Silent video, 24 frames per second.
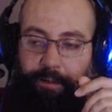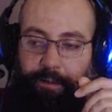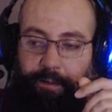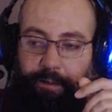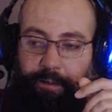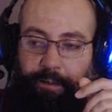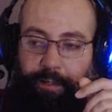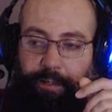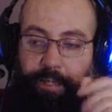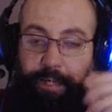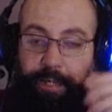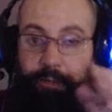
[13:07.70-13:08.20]

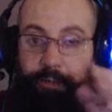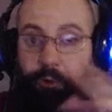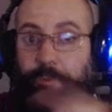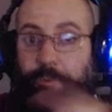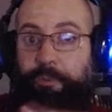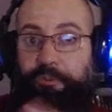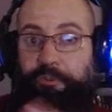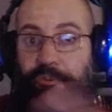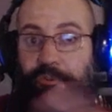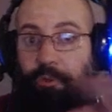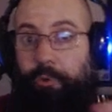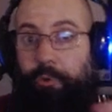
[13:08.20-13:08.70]
He had
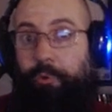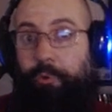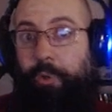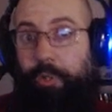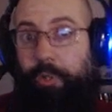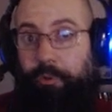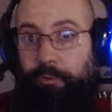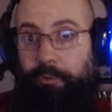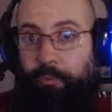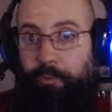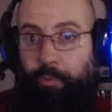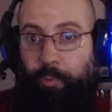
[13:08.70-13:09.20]
almost no
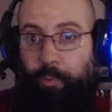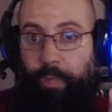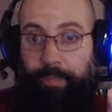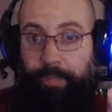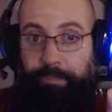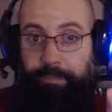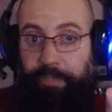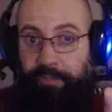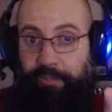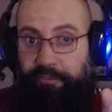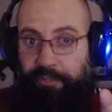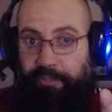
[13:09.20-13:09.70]
white
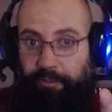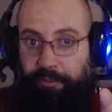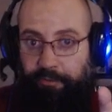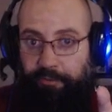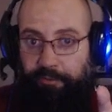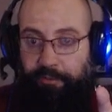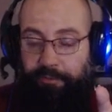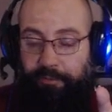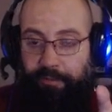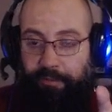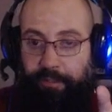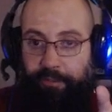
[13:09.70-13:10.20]
blood
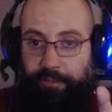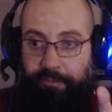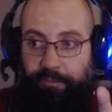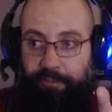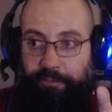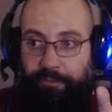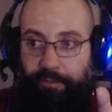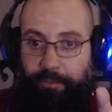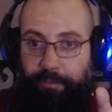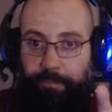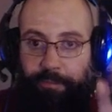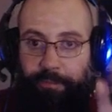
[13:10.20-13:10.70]
cells in his
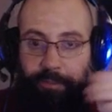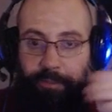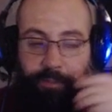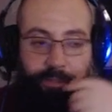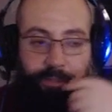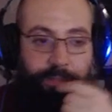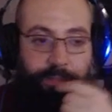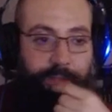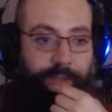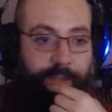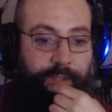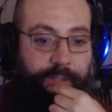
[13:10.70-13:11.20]
system.
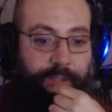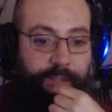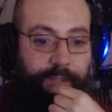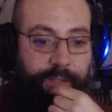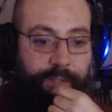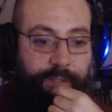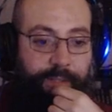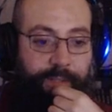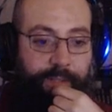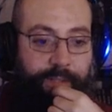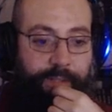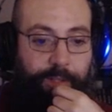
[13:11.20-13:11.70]

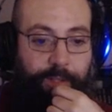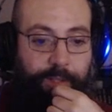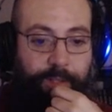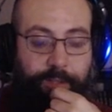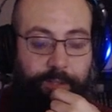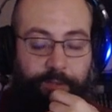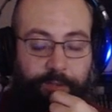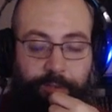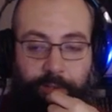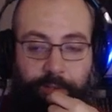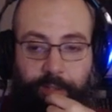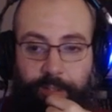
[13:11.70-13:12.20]

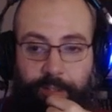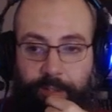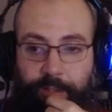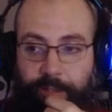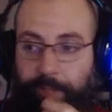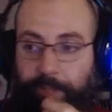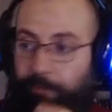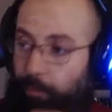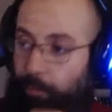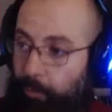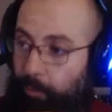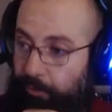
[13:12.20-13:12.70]
His
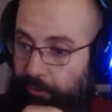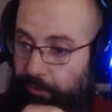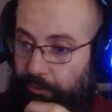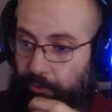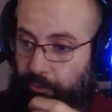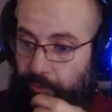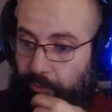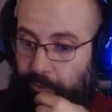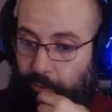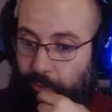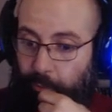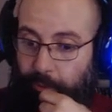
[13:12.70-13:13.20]
liver wasn't
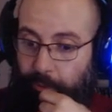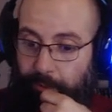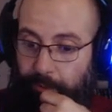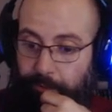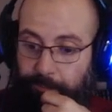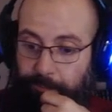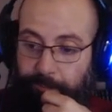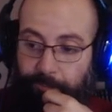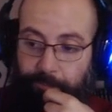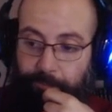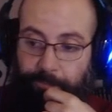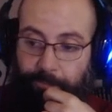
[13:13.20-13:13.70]
doing too well.
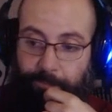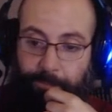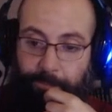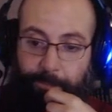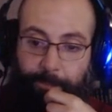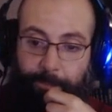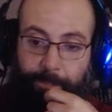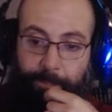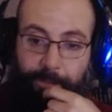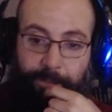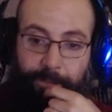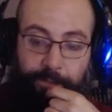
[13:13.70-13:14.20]

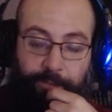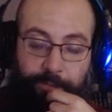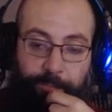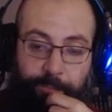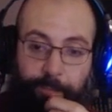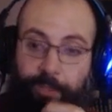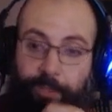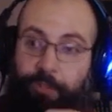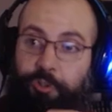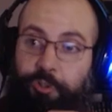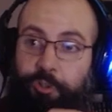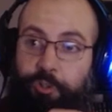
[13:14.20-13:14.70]
His
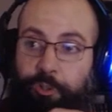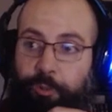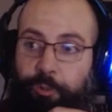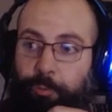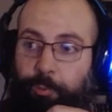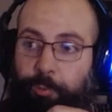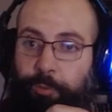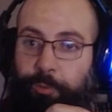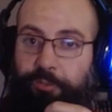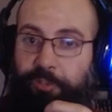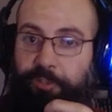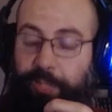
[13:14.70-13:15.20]
blood sugar
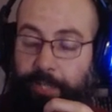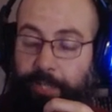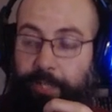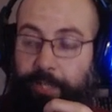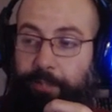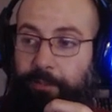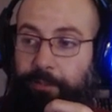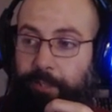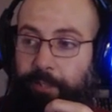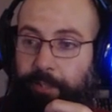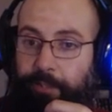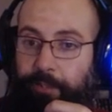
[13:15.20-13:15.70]
was
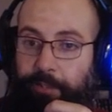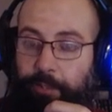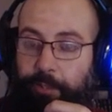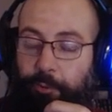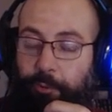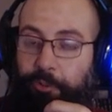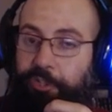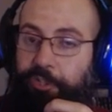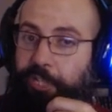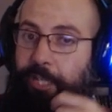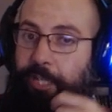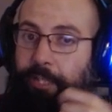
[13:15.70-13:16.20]
tanked, and he
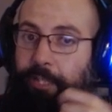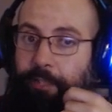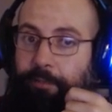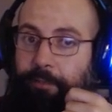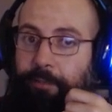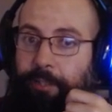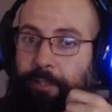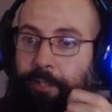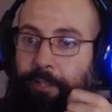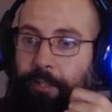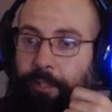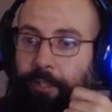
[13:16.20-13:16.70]
was shaking.
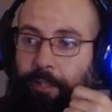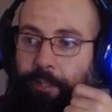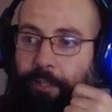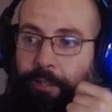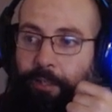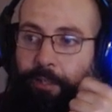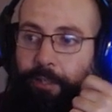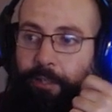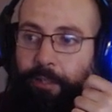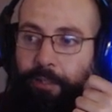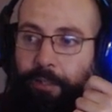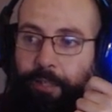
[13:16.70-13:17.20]

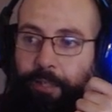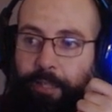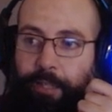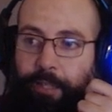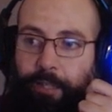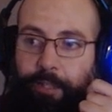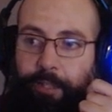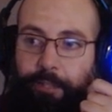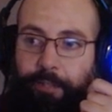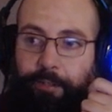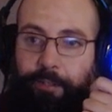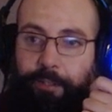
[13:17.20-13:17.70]

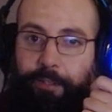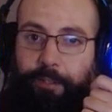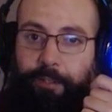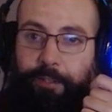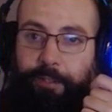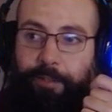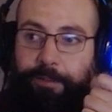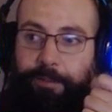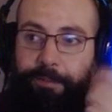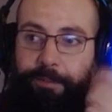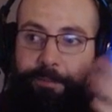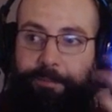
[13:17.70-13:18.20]
And
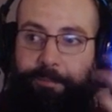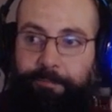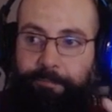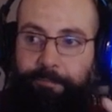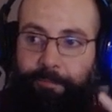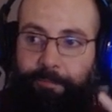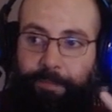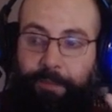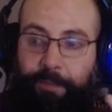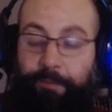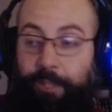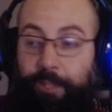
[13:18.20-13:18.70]
the
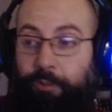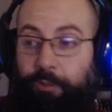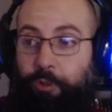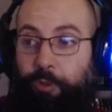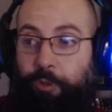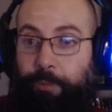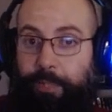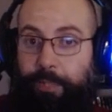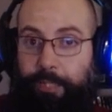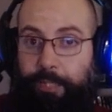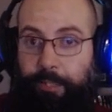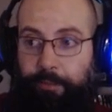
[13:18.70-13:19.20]
vet
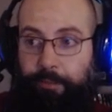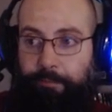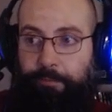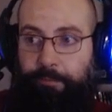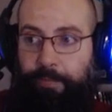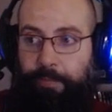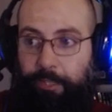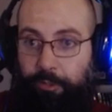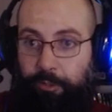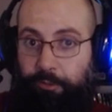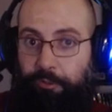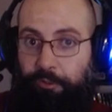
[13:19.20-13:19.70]
told me that
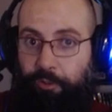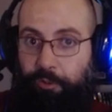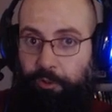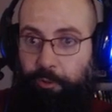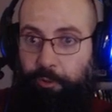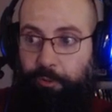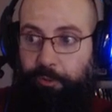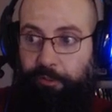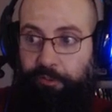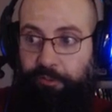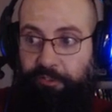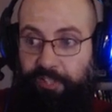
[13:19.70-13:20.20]
he could start
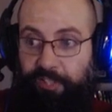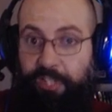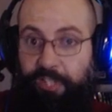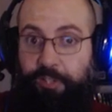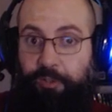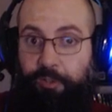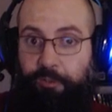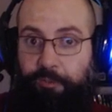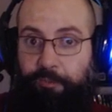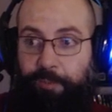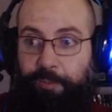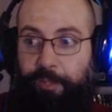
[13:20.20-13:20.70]
going into
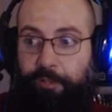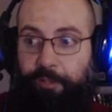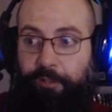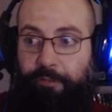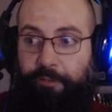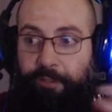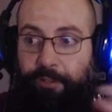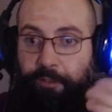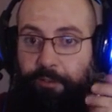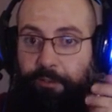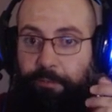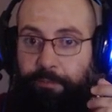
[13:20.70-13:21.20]
seizures because of
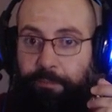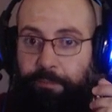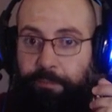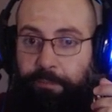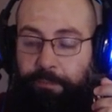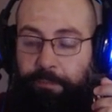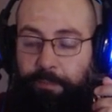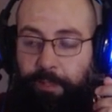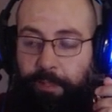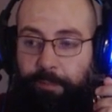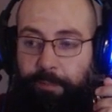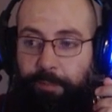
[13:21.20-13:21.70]
his
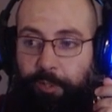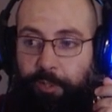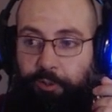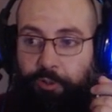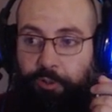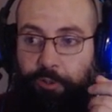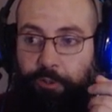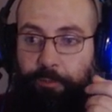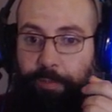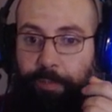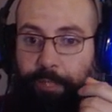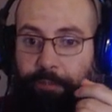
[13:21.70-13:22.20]
blood
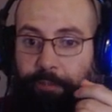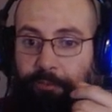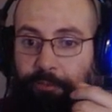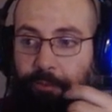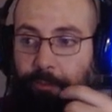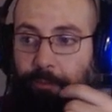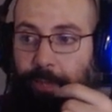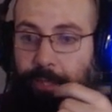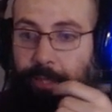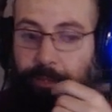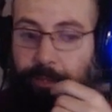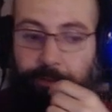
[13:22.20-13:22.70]
sugar being so
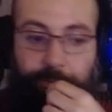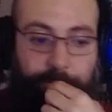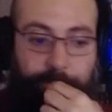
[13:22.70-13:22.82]
bad.